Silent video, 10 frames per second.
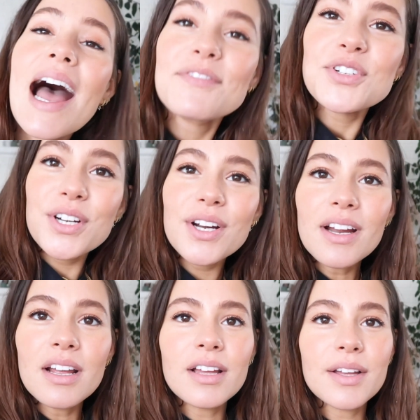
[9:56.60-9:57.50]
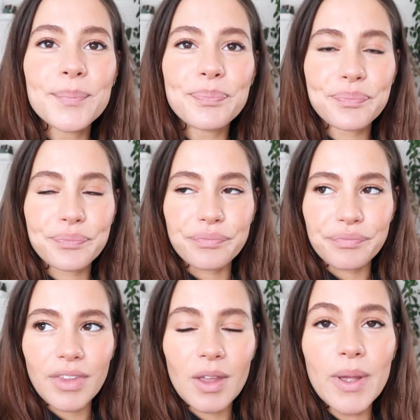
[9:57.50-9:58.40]
after
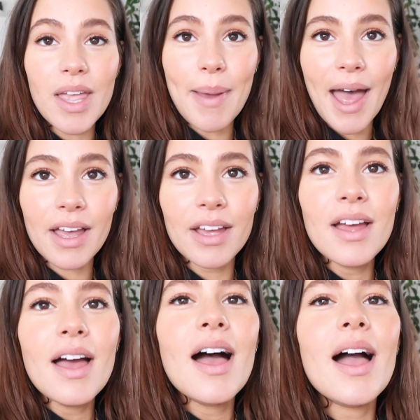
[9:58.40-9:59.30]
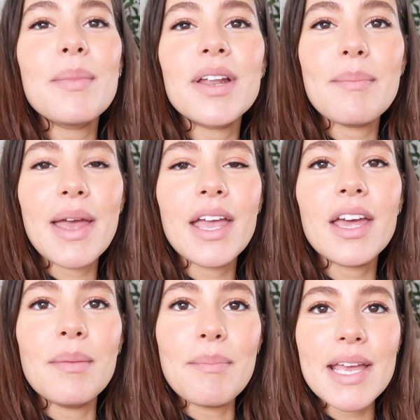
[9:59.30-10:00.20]
we get back, I'm gonna make
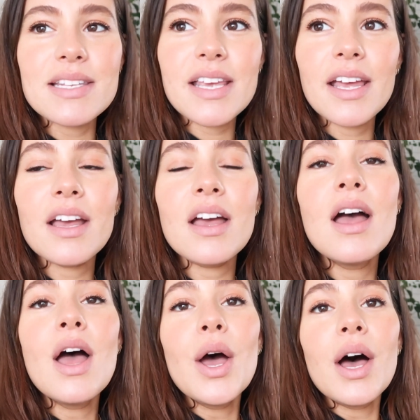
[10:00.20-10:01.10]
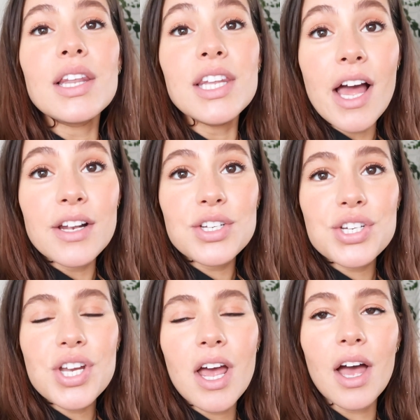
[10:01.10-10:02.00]
an amazing
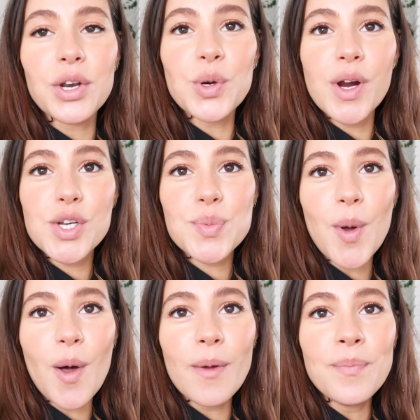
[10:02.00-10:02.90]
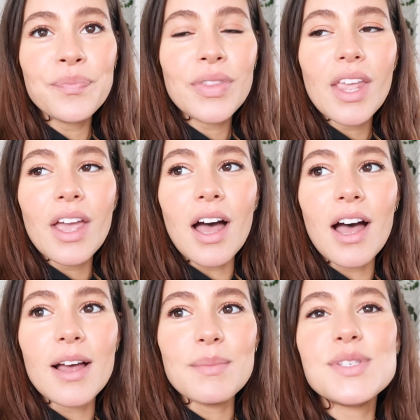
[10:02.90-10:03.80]
lunch, a nourish bowl,
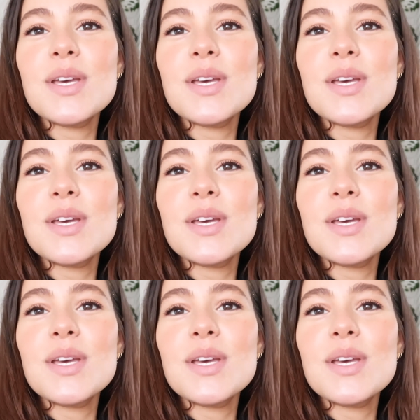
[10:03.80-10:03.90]
um,